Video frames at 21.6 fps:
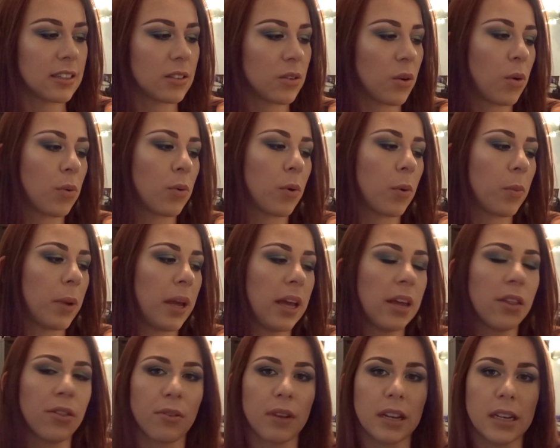is
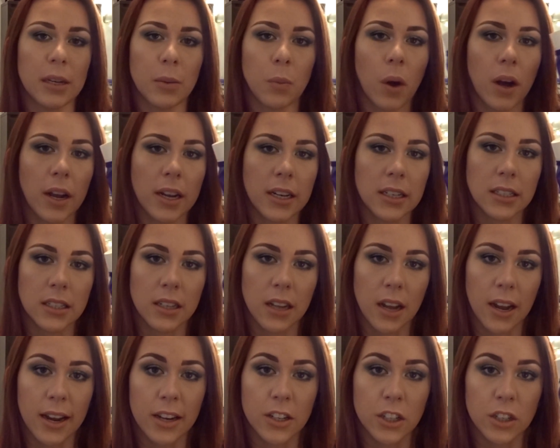Oral-B 3D
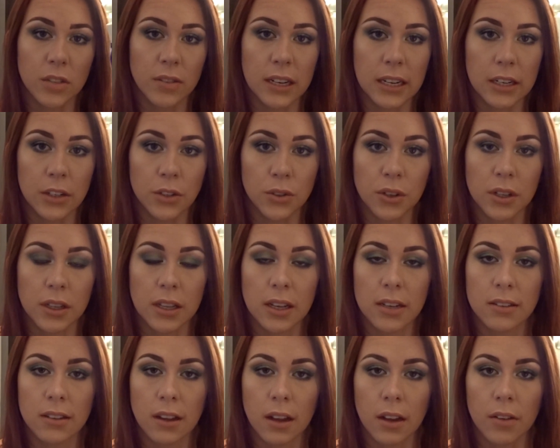White. I actually really enjoyed
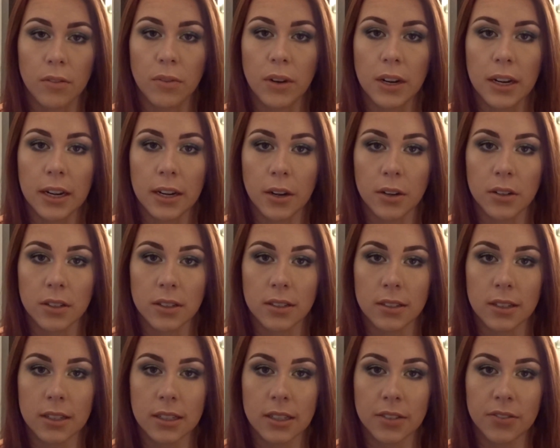this. I really
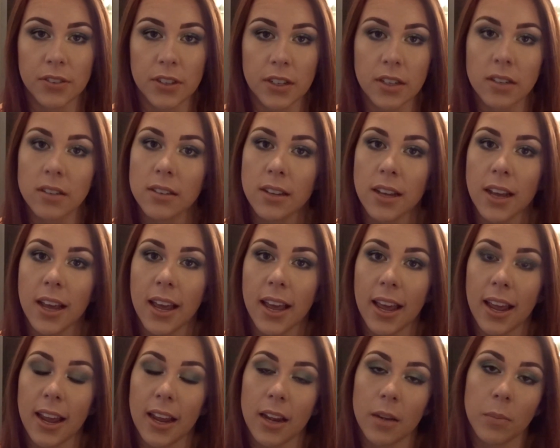noticed a difference
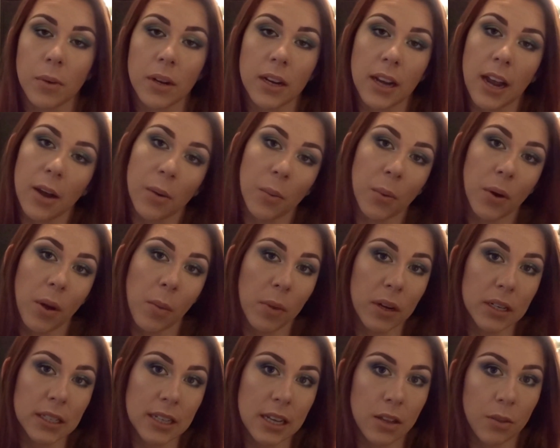in how white
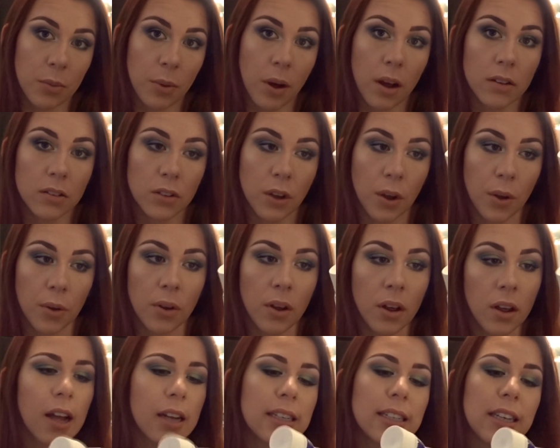my teeth were, so
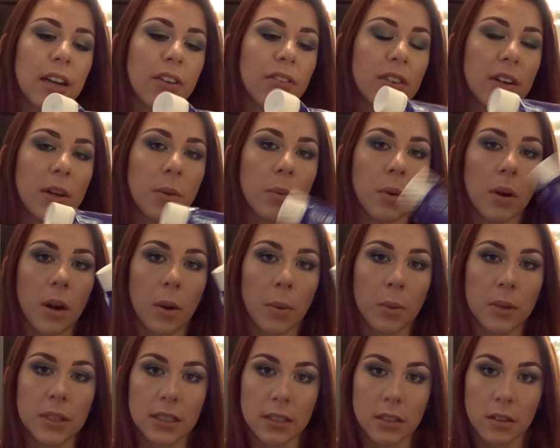definitely one I
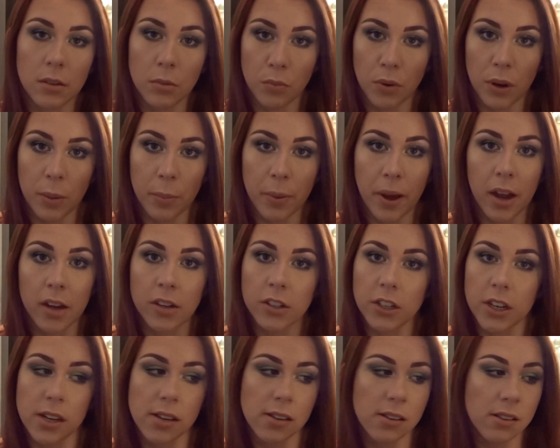would
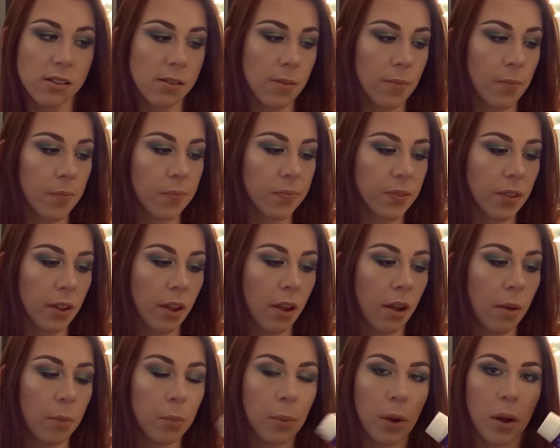repurchase.
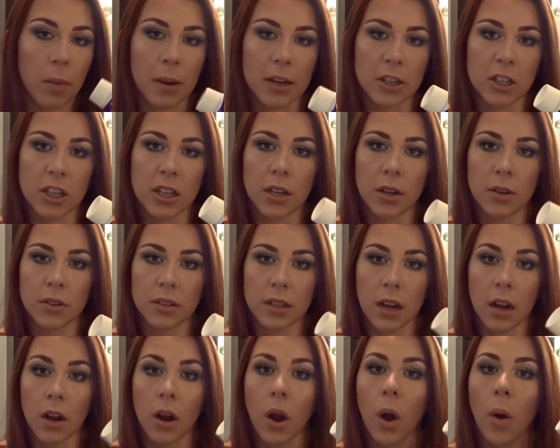I'm actually
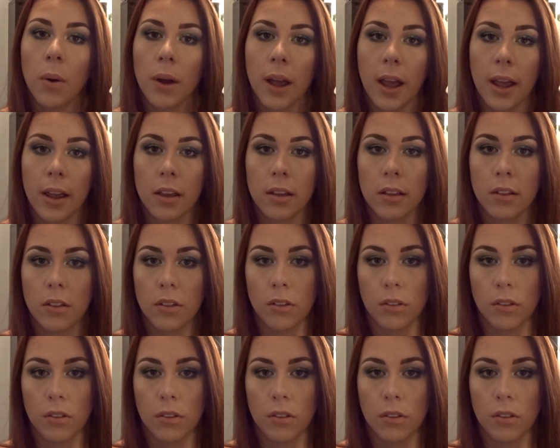using a Colgate